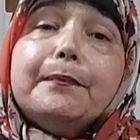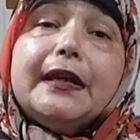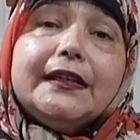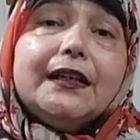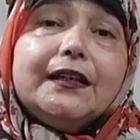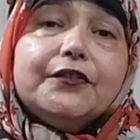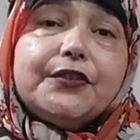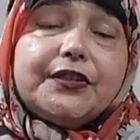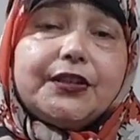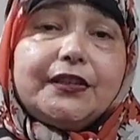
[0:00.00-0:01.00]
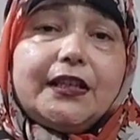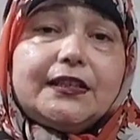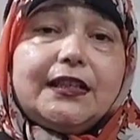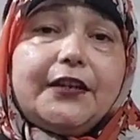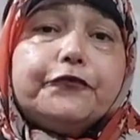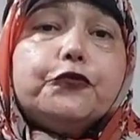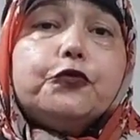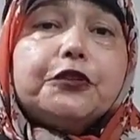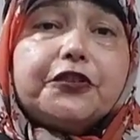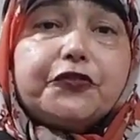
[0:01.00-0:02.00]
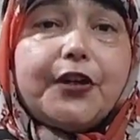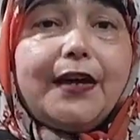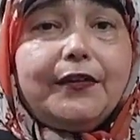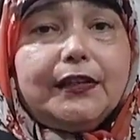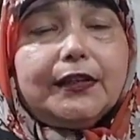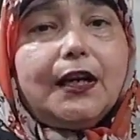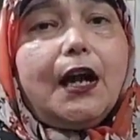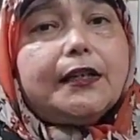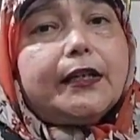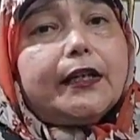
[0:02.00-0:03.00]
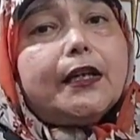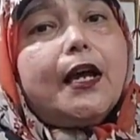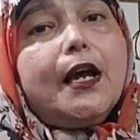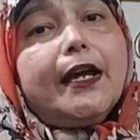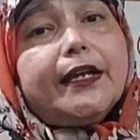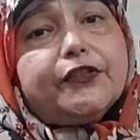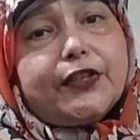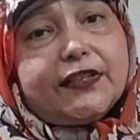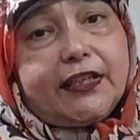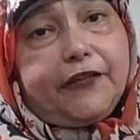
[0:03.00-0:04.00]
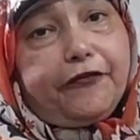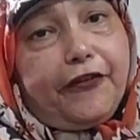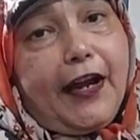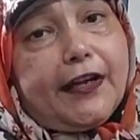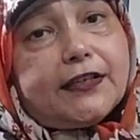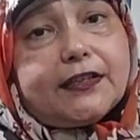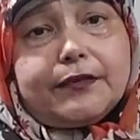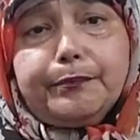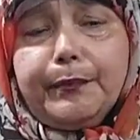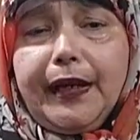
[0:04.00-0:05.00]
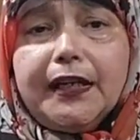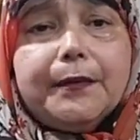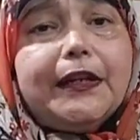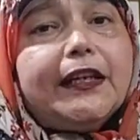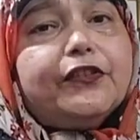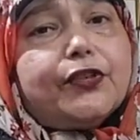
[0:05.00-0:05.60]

many are interesting things like food, travel, gardening, interesting facts, many, many